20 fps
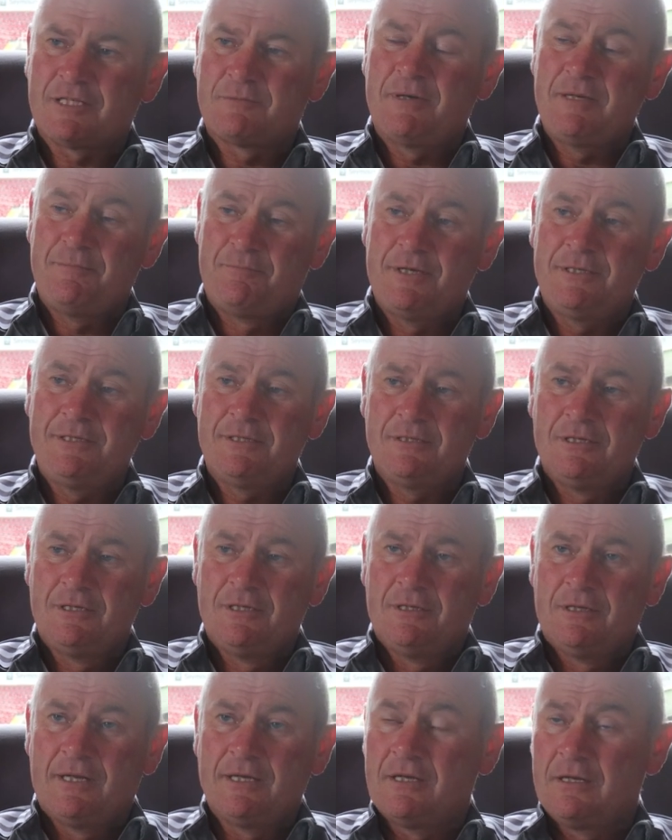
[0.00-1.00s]
That's my opinion.
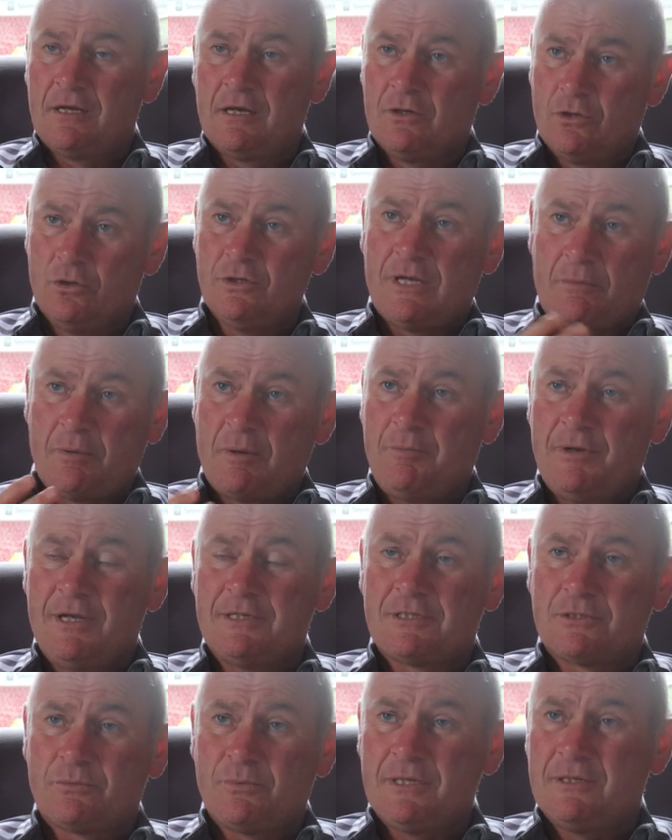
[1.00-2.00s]
Like, yeah. Including other
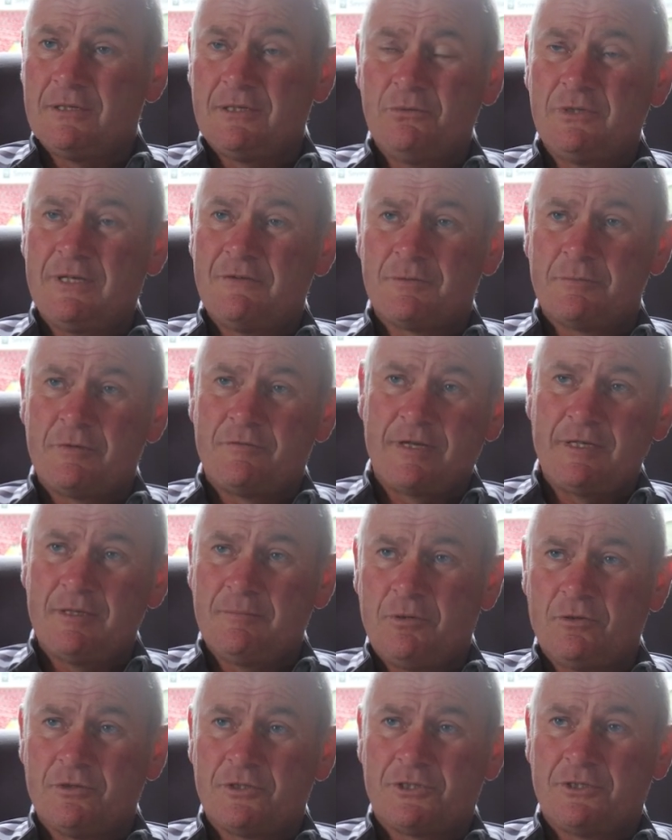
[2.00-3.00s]
players as well. Who gives them a right to
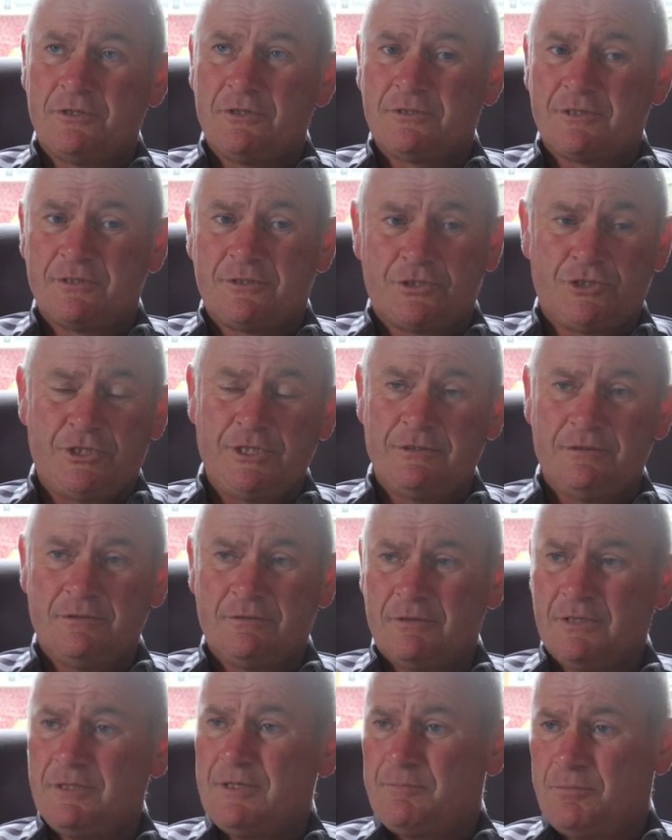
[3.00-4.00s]
pull shirts? It's cheating,
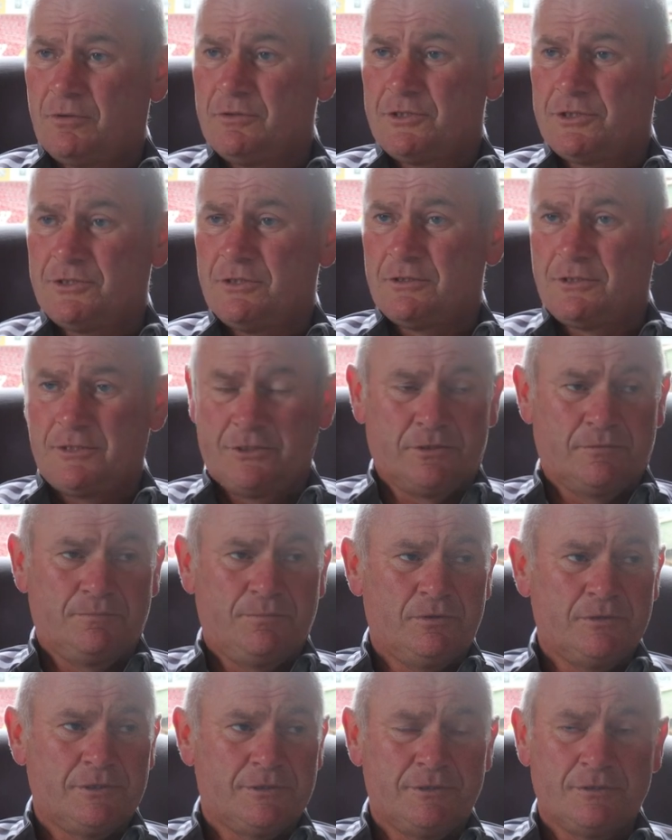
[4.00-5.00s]
isn't it? Pulling shirts. You shouldn't
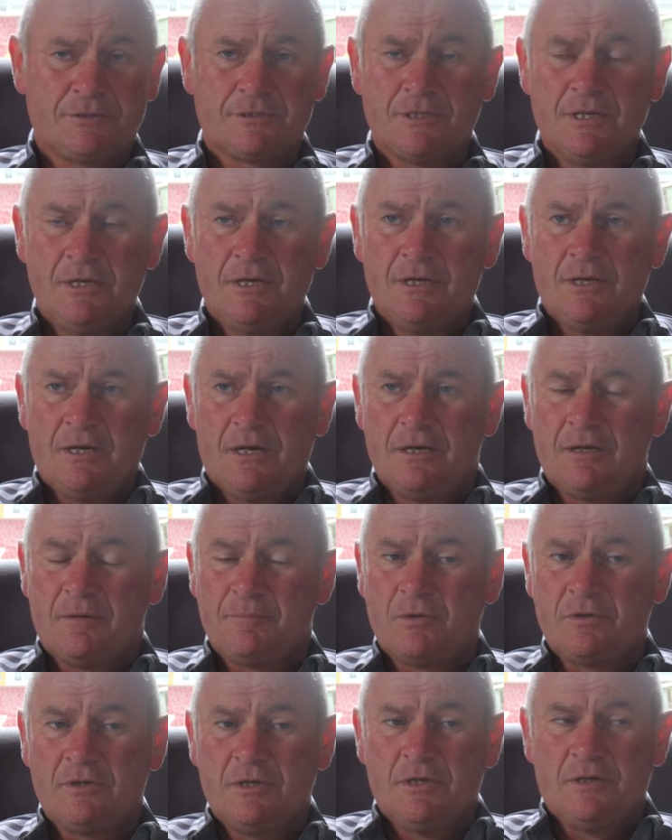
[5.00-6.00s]
pull shirts.
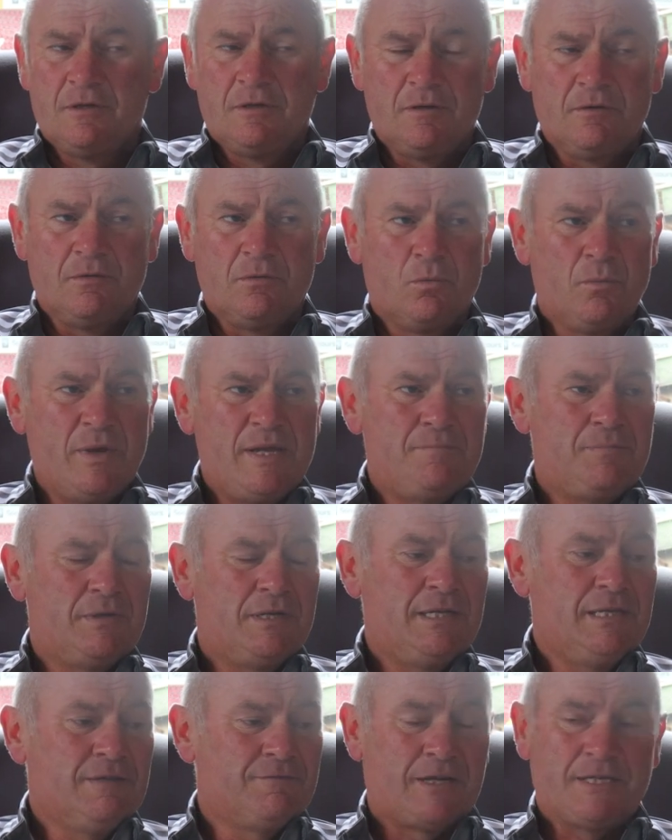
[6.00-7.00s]
But we
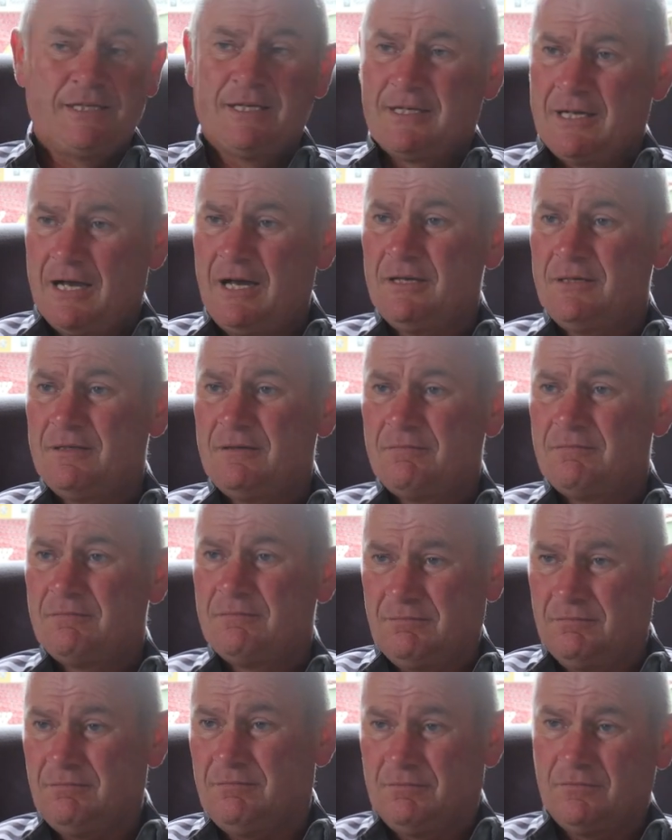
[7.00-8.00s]
believe that you can,
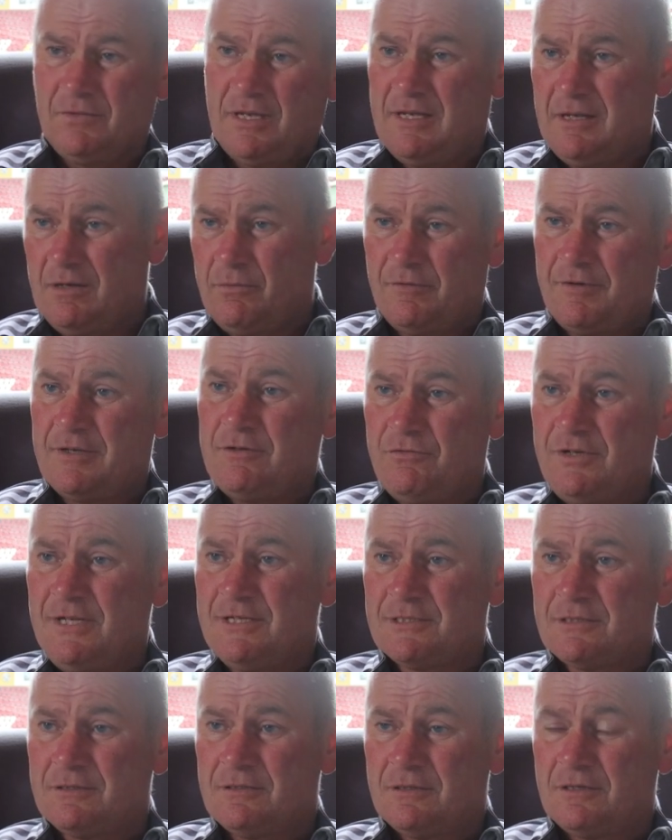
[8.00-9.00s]
within
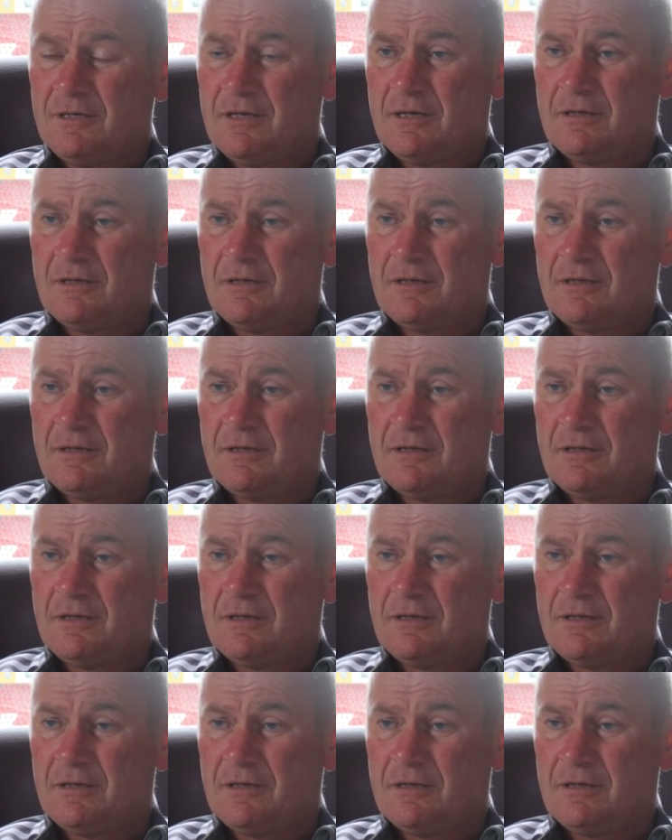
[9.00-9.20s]
reason.